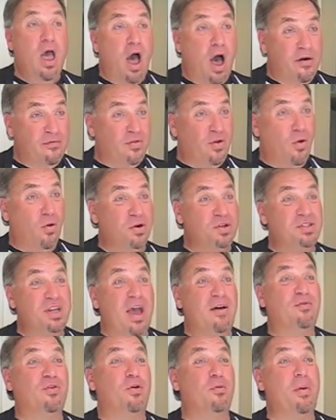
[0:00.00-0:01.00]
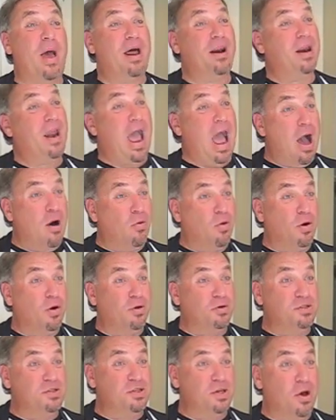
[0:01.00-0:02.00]
Of course, after about an hour
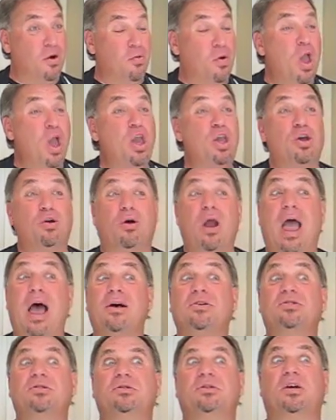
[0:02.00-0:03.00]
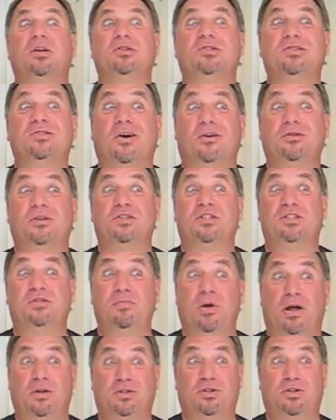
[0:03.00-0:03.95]
or so, your house is going to start to smell